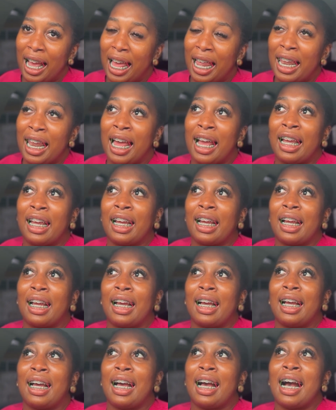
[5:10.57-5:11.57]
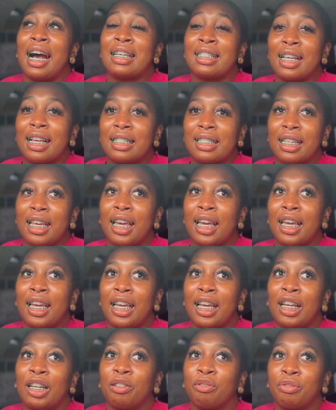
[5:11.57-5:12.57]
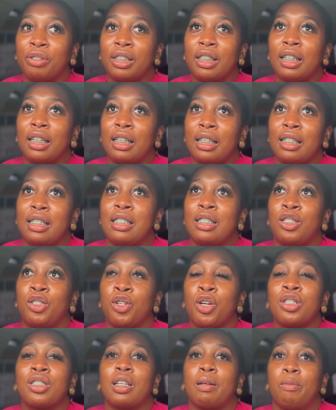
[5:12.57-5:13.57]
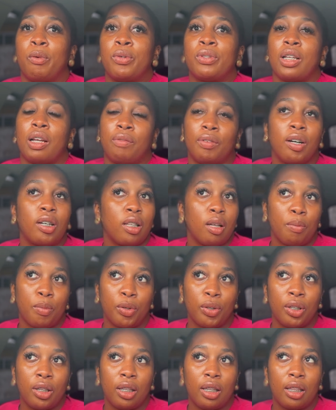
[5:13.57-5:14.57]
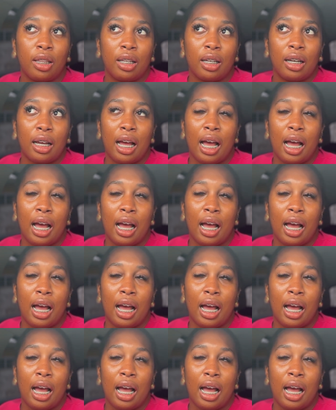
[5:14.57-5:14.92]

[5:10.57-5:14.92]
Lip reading: Like, as I say, it really is just about every other month,